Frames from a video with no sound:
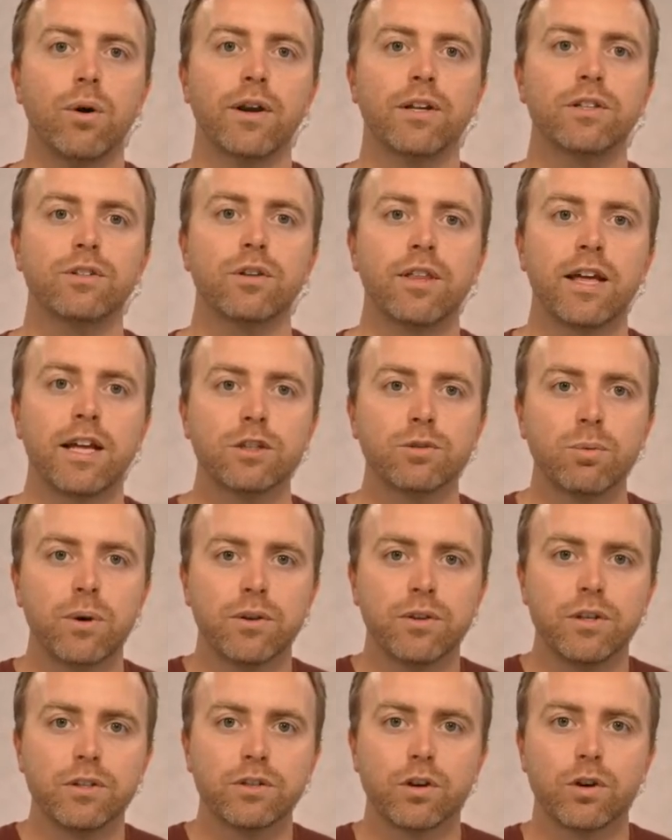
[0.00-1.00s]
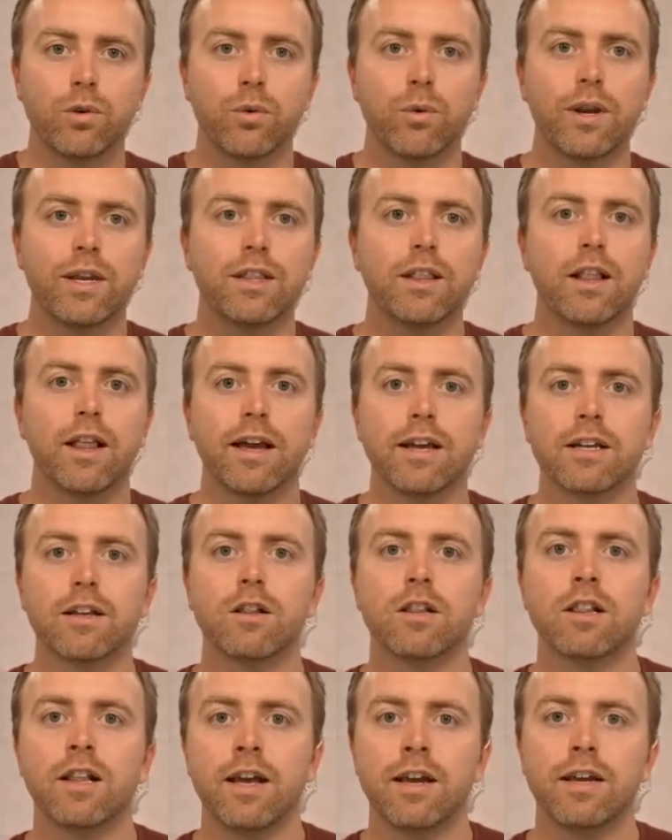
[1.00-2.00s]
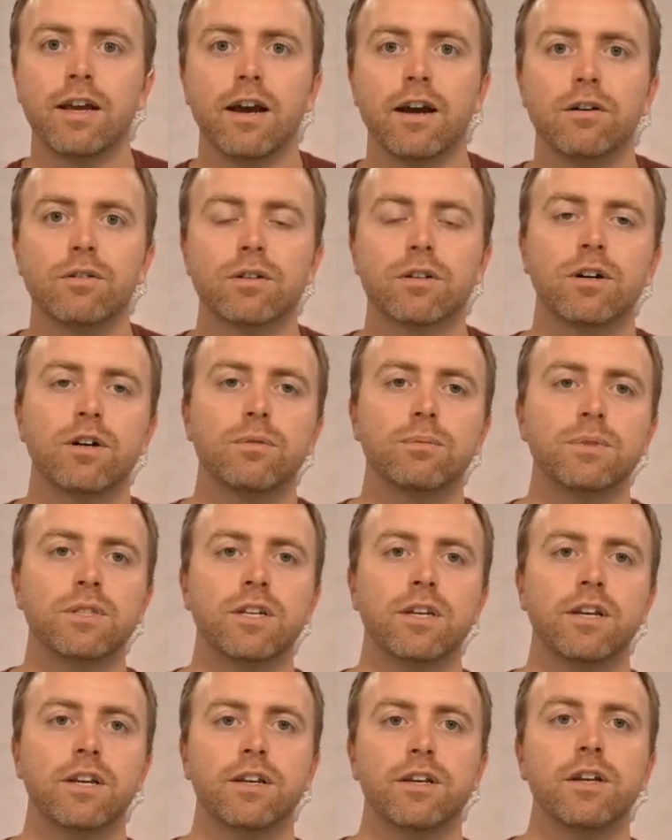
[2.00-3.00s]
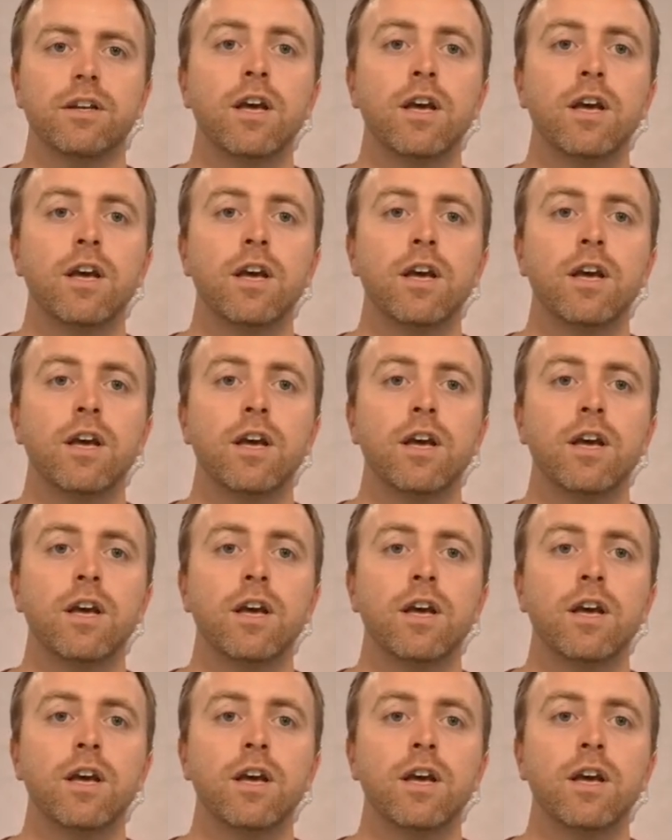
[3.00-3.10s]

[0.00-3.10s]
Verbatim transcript: And so that's where this grid-like layout comes in.